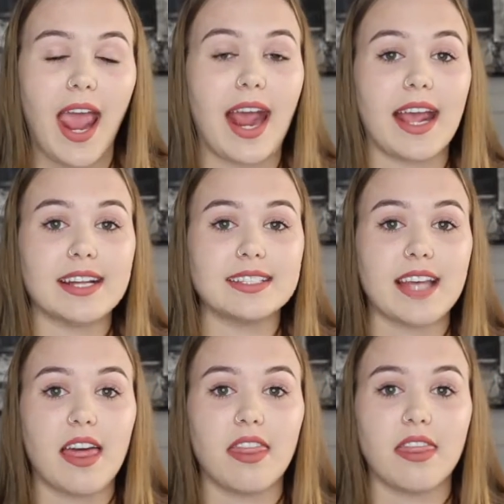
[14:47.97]
And
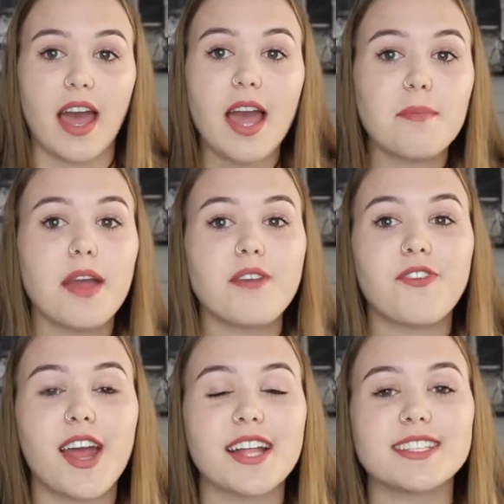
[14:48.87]
that, my
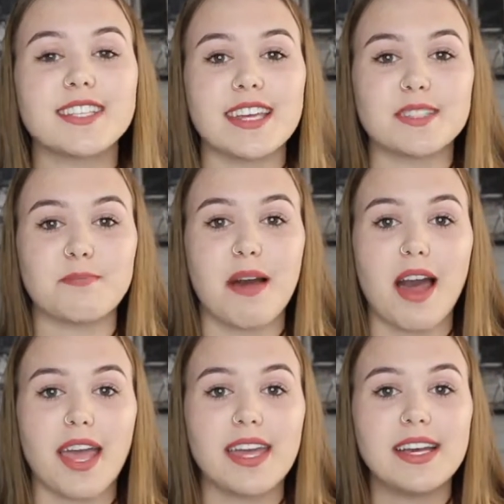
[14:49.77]
friends, is
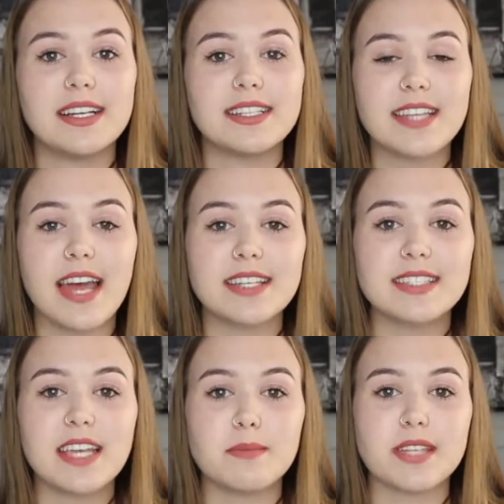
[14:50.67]
my 10
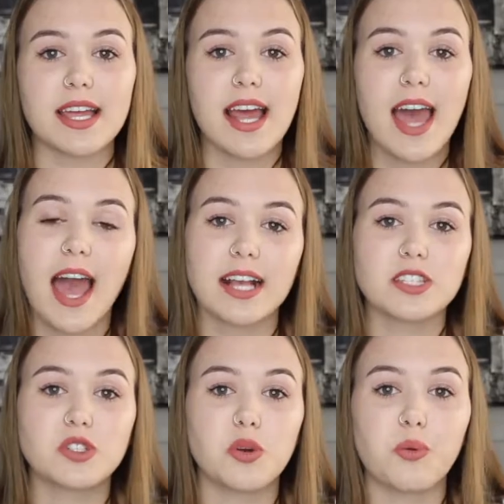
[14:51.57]
tips and
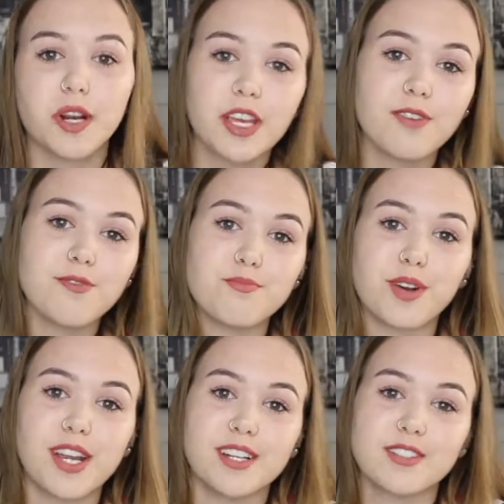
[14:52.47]
hacks to working with
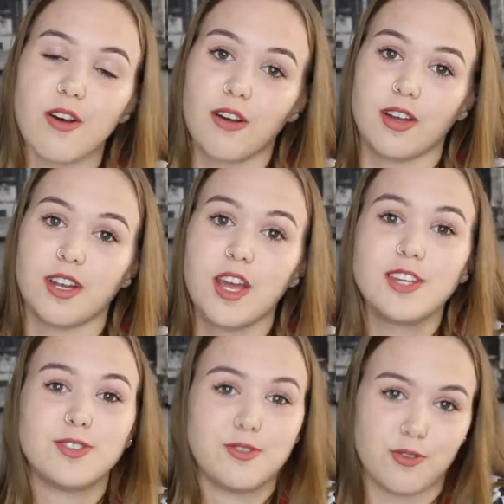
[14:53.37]
brands
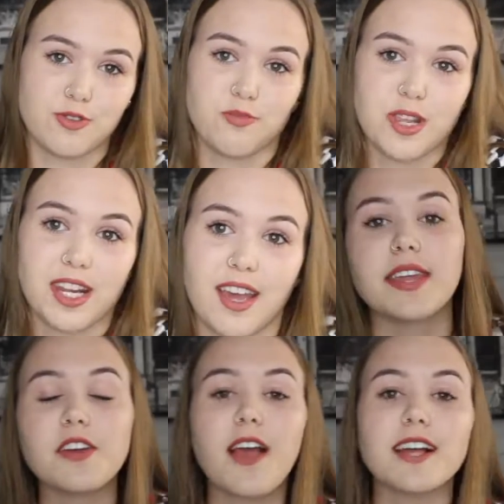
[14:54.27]
on social media.
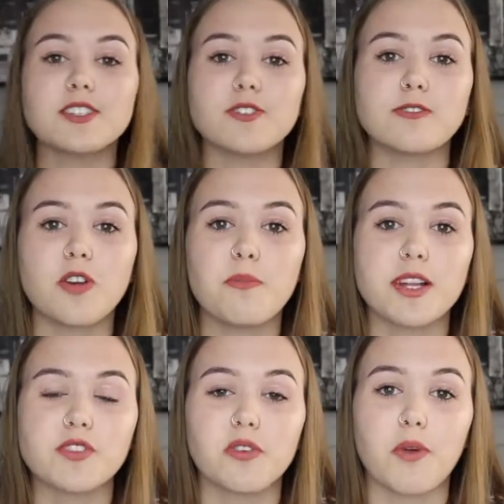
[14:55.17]
Thank you guys so
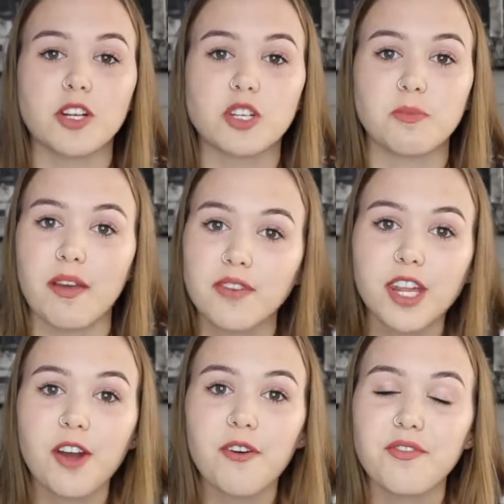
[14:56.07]
much for watching my
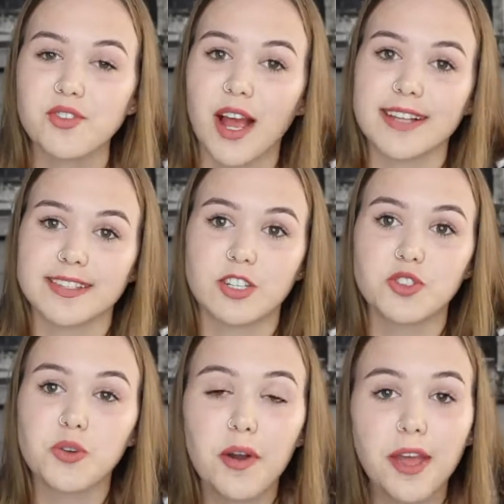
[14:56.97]
video. If you guys
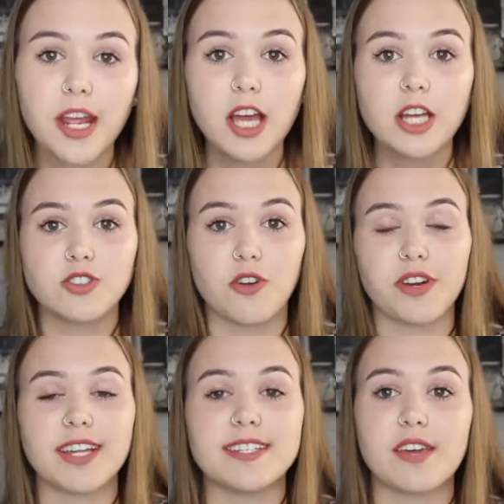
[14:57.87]
enjoyed, don't
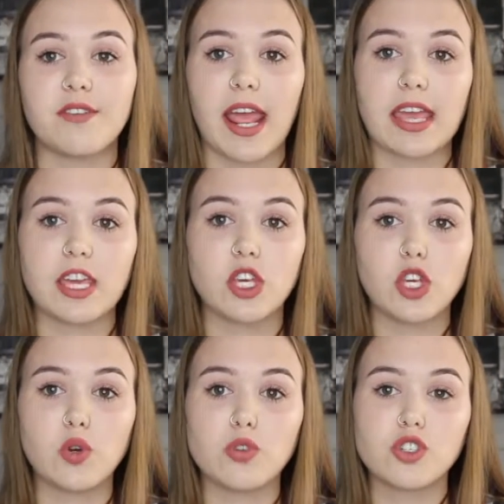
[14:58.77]
forget to give it a
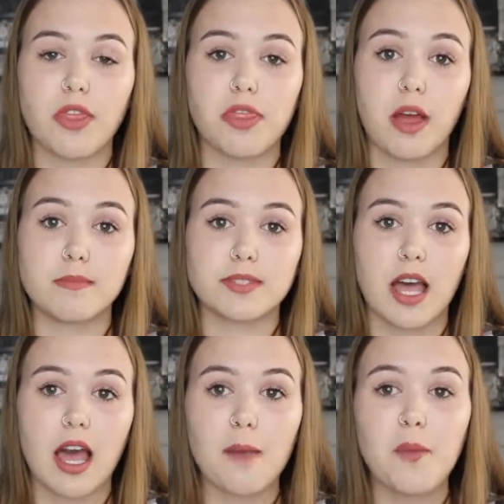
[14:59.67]
huge thumbs
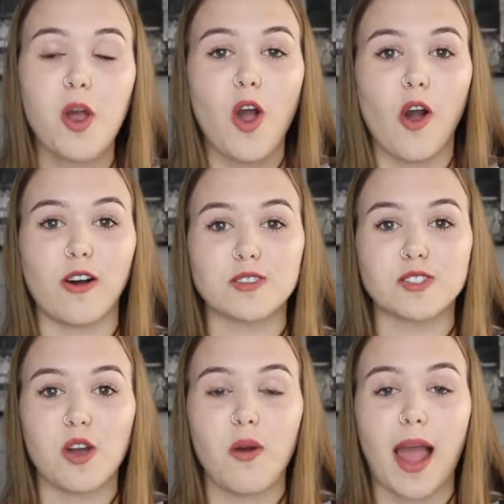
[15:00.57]
up.
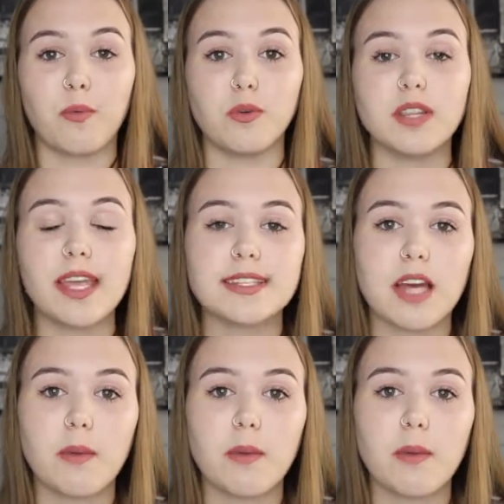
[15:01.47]
Also, I will link